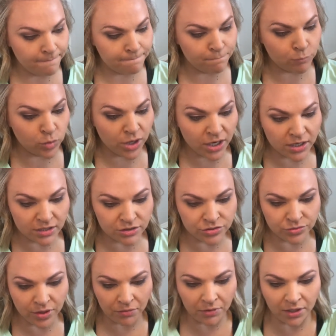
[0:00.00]
we're not gonna do
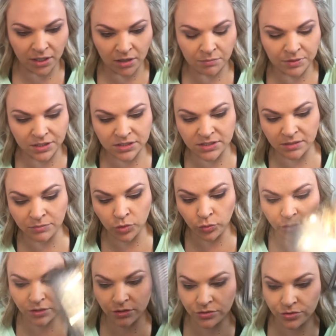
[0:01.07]
that right now because I'm
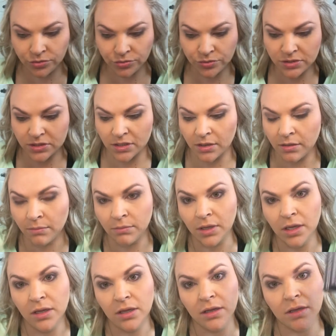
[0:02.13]
going to do
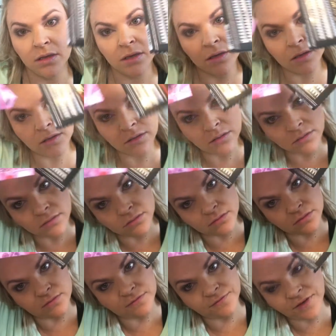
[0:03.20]
some
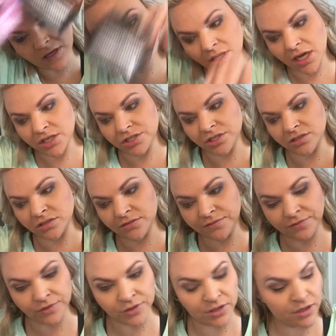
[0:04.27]
fake lashes
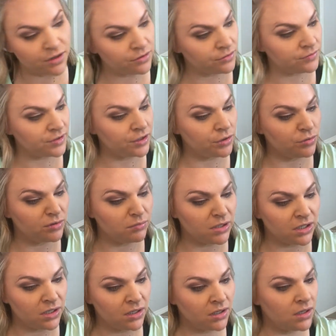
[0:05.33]
for another video in a
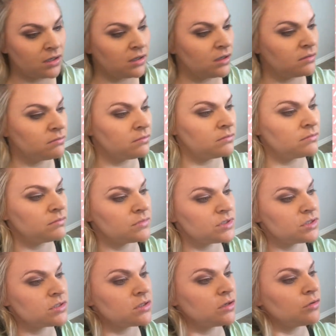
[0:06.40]
minute.
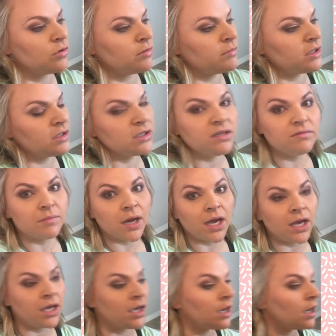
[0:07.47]
So I'm gonna leave my